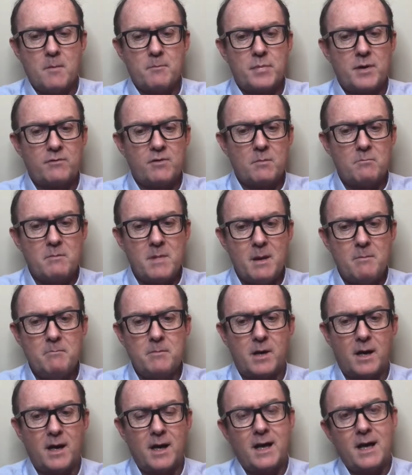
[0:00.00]
But
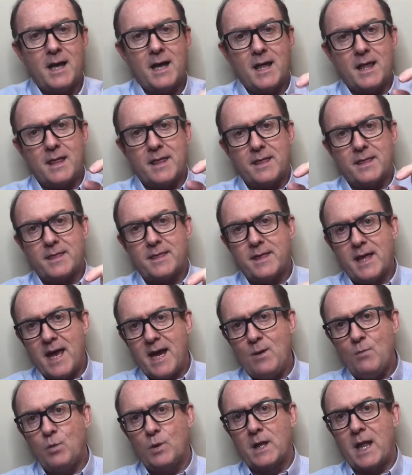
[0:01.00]
remember,
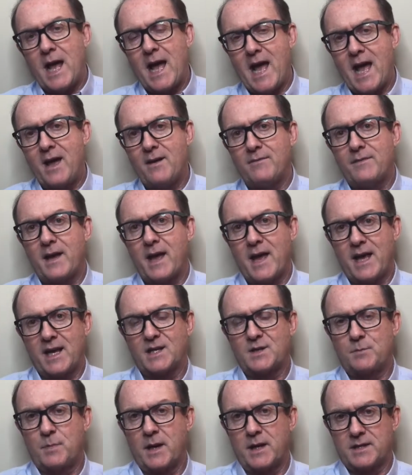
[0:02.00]
they will have
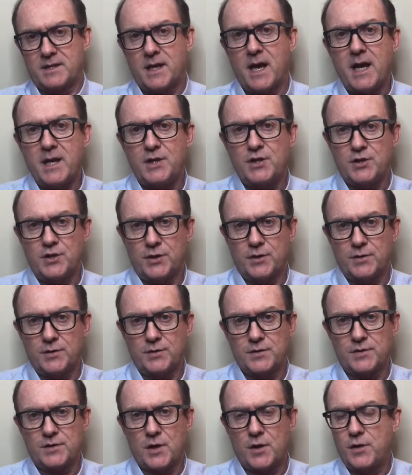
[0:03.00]

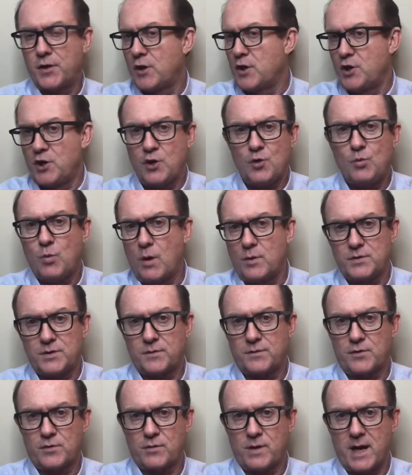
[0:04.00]
expectations that you won't
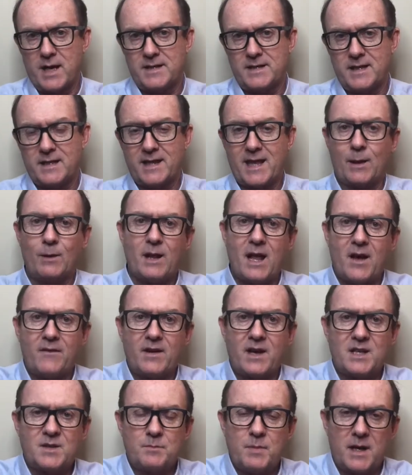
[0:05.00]
have created. They'll have
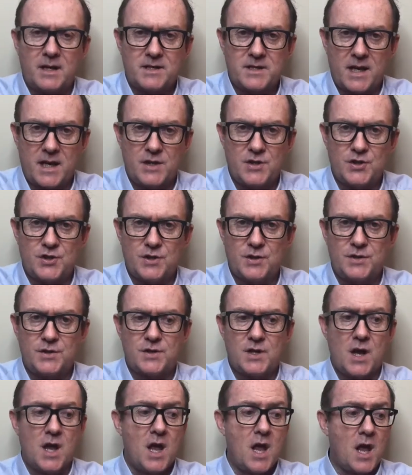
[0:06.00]

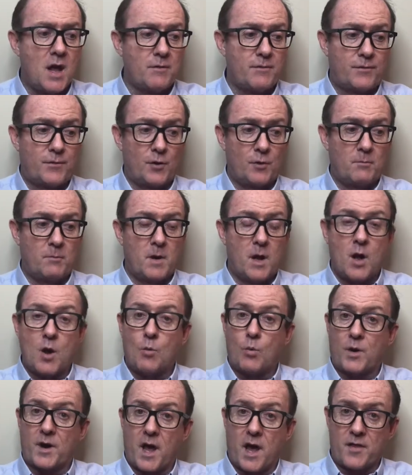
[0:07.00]
expectations from
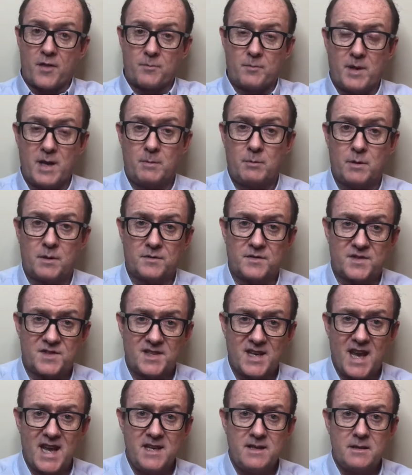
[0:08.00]
what other people have
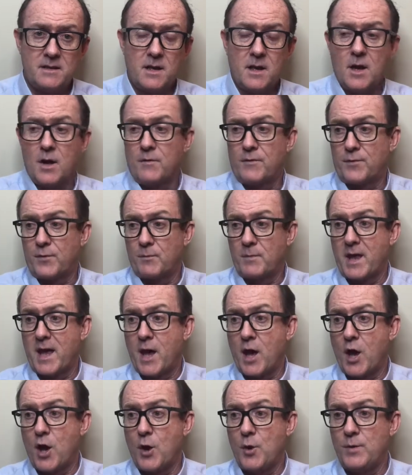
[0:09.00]
said, from their
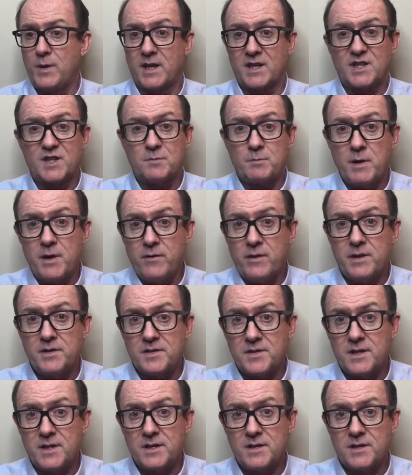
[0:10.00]
own
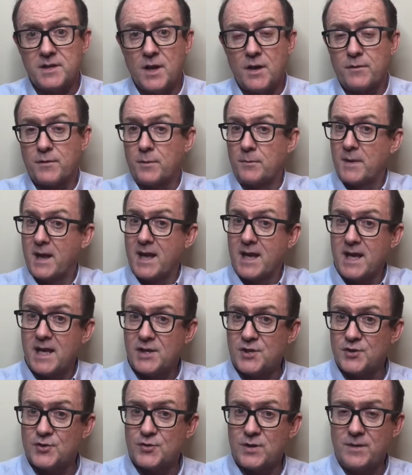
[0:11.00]
experiences, from their
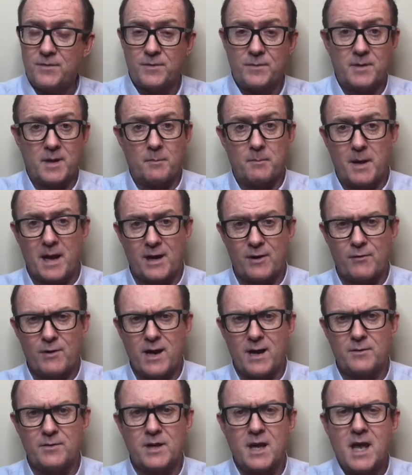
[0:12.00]
history, from their
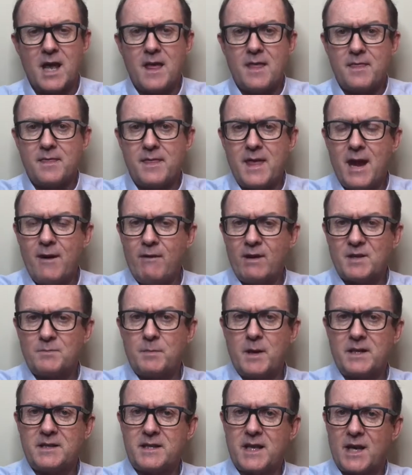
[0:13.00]
background. Their
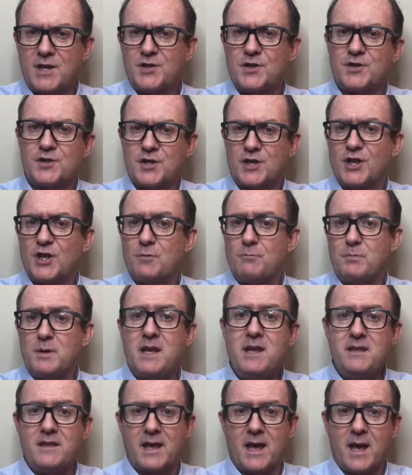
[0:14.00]
expectations are going to
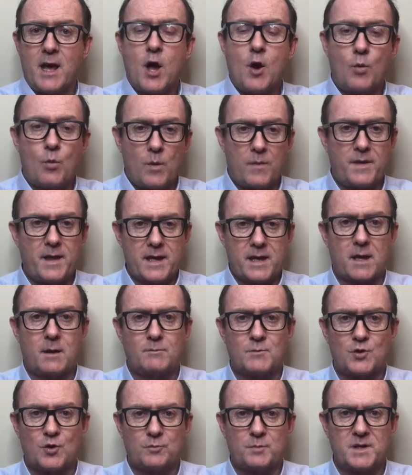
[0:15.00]
be there when they
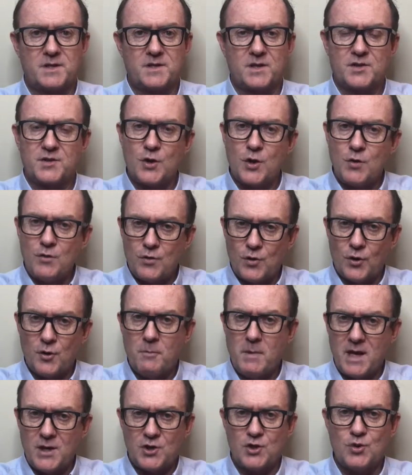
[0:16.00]
come to your business. So you've got to
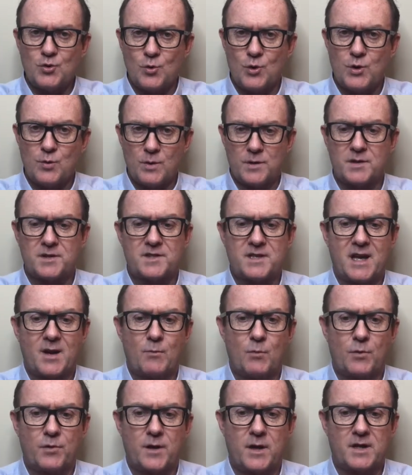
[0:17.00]
make sure you
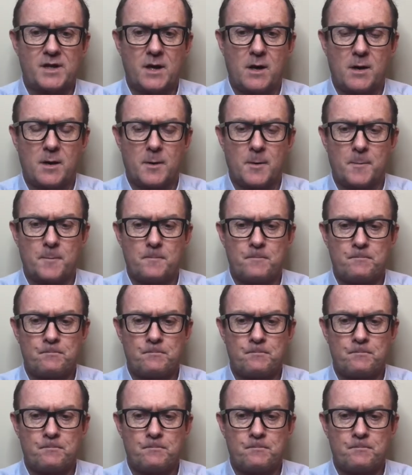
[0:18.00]
understand what they are.